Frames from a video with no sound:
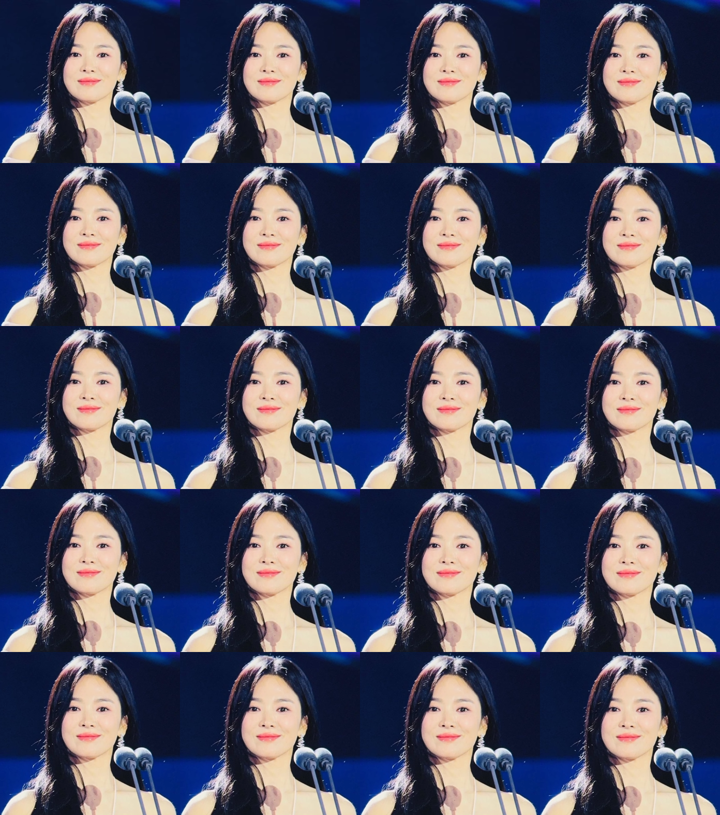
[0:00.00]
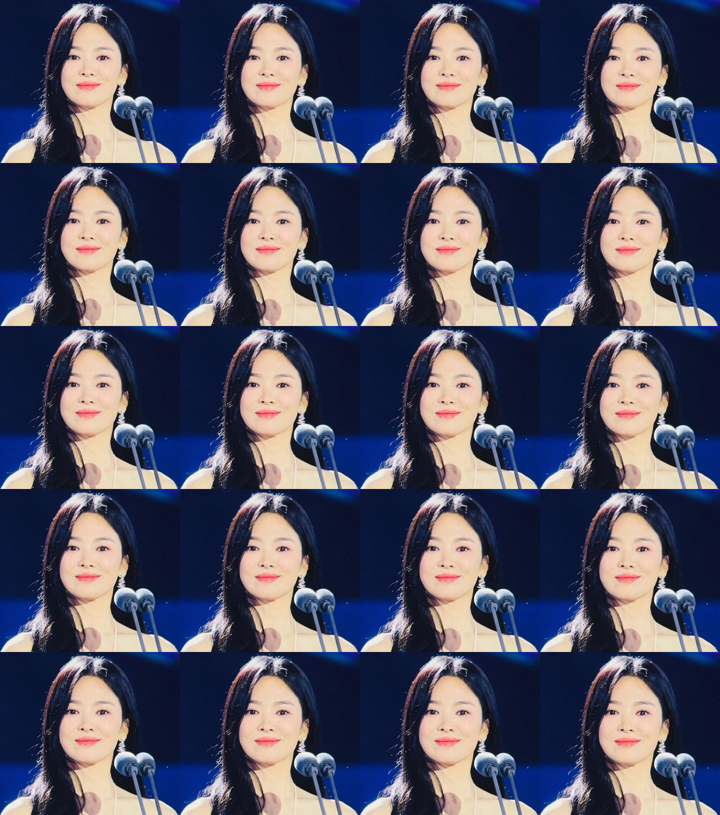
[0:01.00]

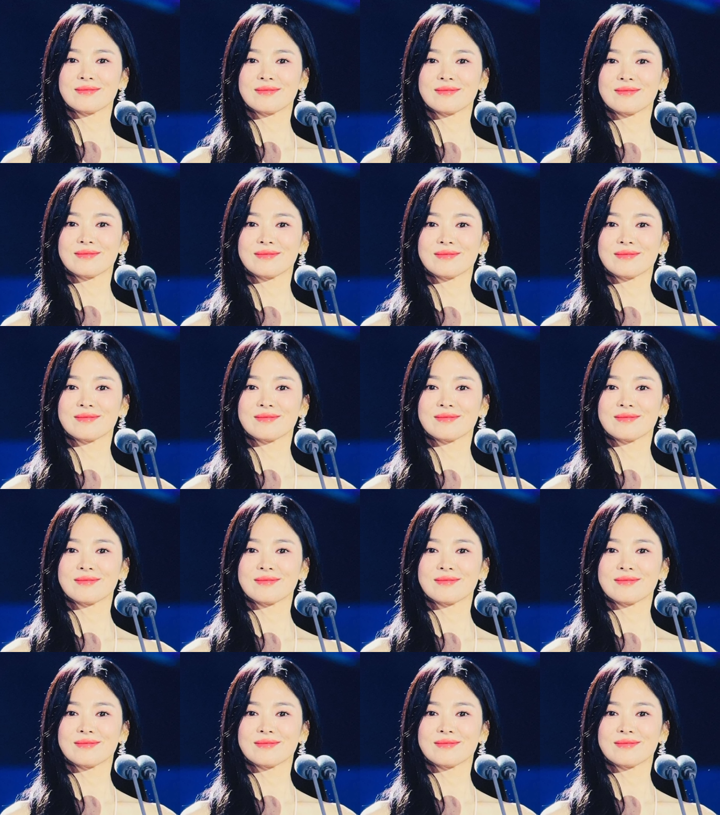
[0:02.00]
[no speech]